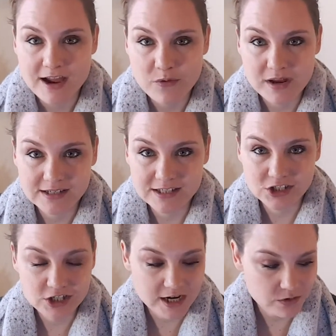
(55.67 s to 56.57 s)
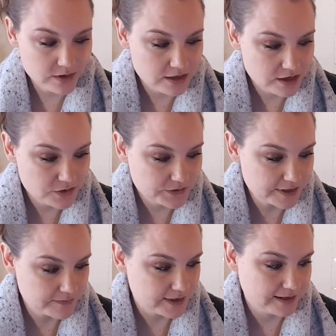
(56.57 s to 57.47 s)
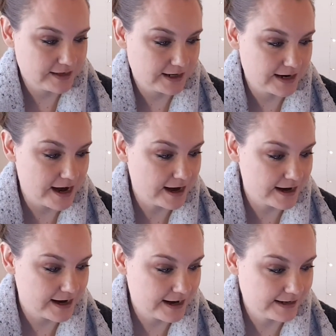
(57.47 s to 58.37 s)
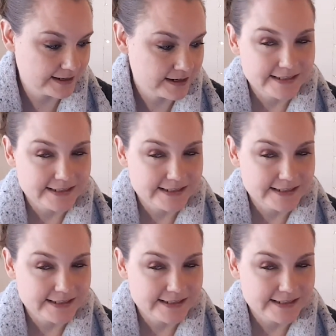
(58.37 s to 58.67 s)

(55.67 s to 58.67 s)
I wanted to share with you something that I